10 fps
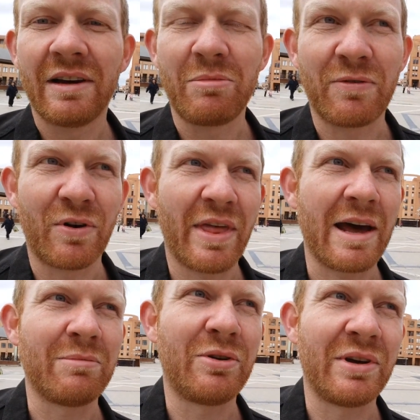Before
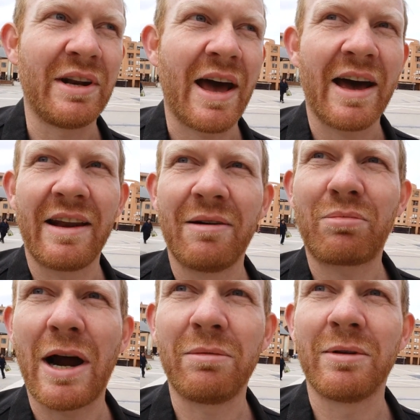that, Madrid had
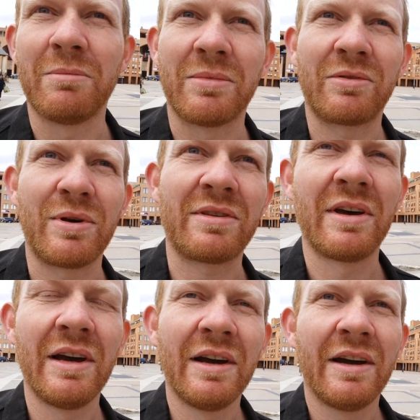problems with
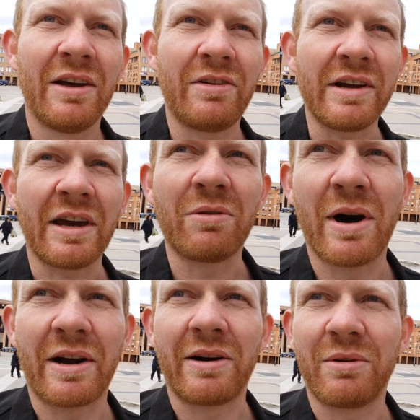drinking water.